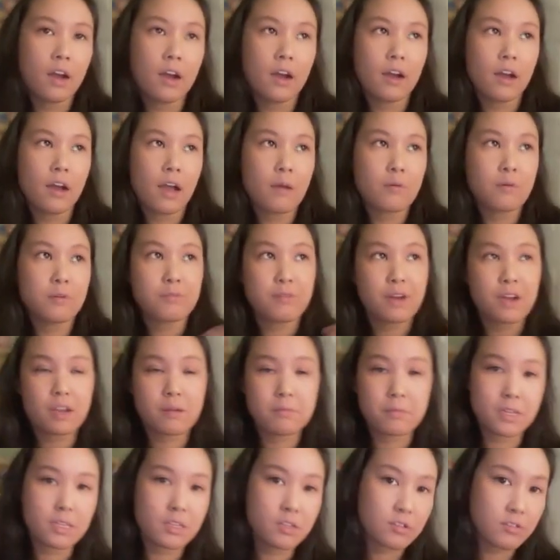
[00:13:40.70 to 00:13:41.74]
uh, i would
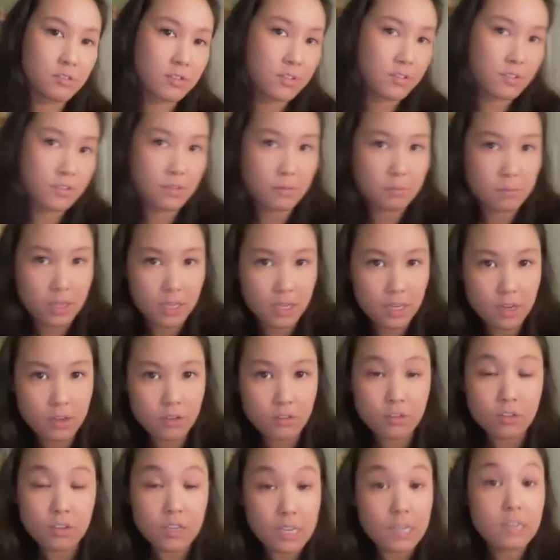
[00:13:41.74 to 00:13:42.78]
recommend using something
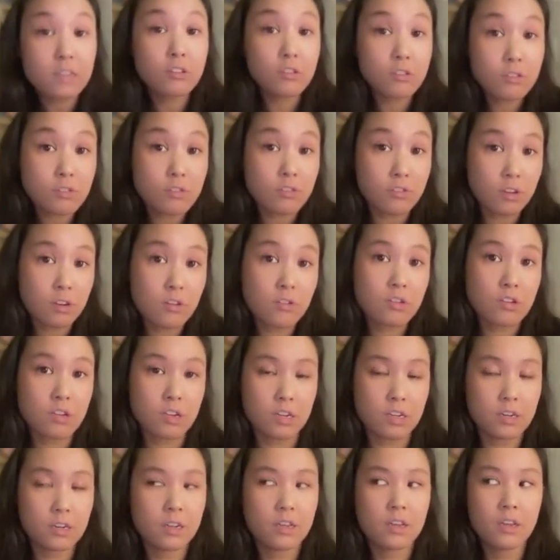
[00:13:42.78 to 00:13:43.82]
else you can use
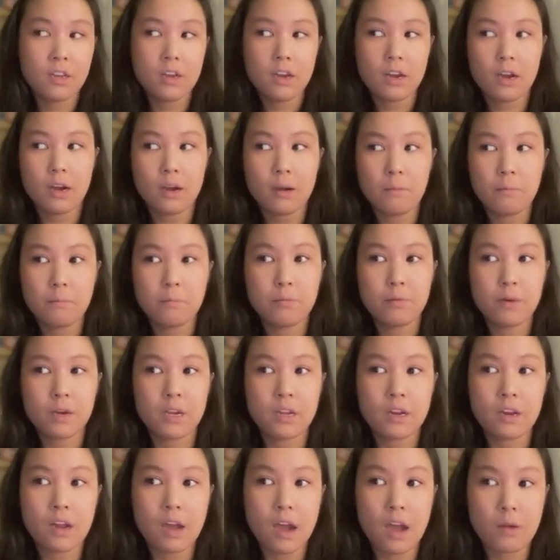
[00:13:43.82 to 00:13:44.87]
notion um,
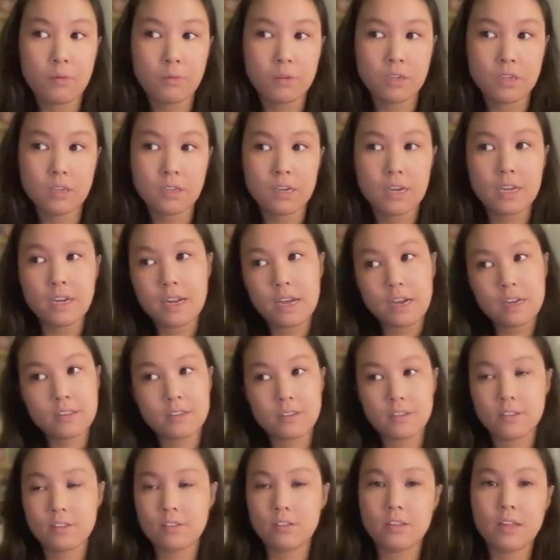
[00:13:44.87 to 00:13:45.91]
but i would connect
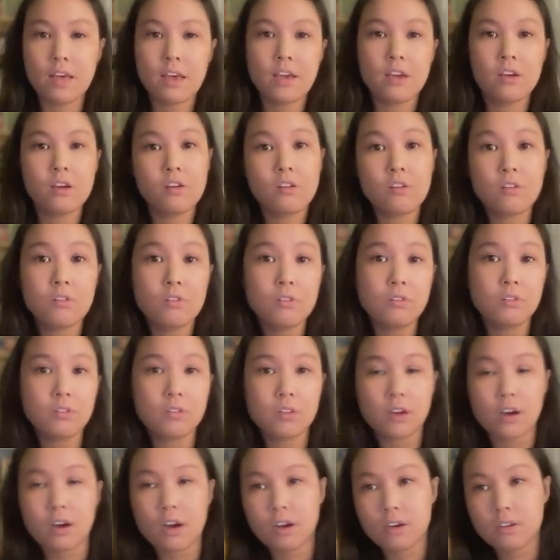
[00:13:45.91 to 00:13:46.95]
it to like google
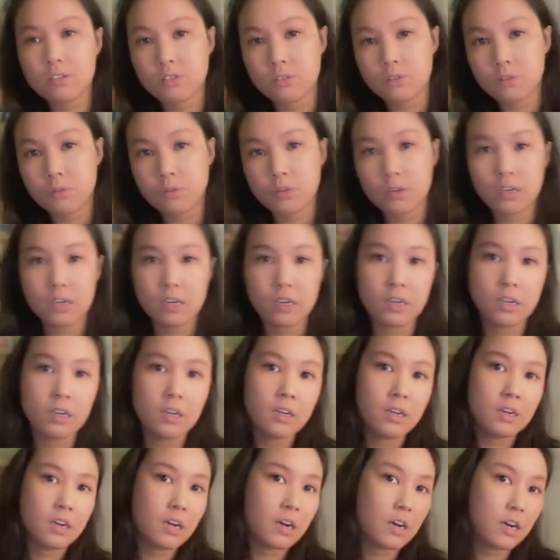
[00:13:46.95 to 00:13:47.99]
docs or
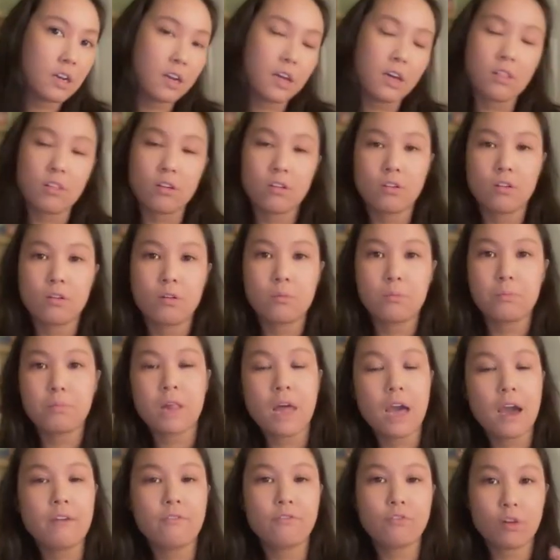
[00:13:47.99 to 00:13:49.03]
another
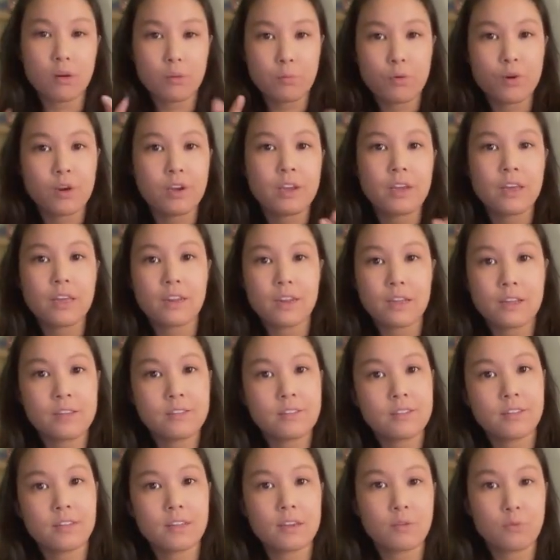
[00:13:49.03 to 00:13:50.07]
platform where you can
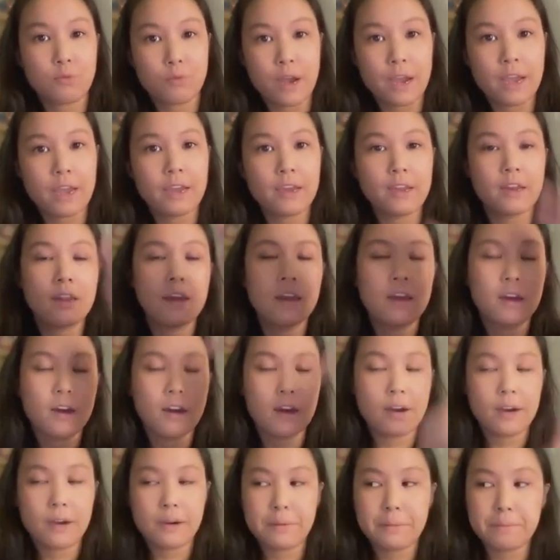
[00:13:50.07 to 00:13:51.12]
easily write
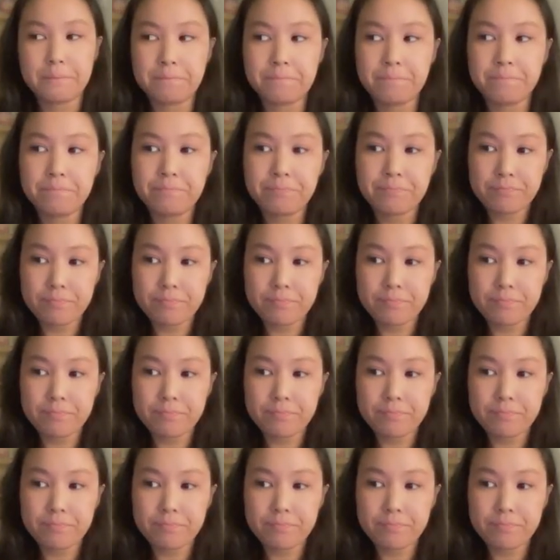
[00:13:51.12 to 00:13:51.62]
um,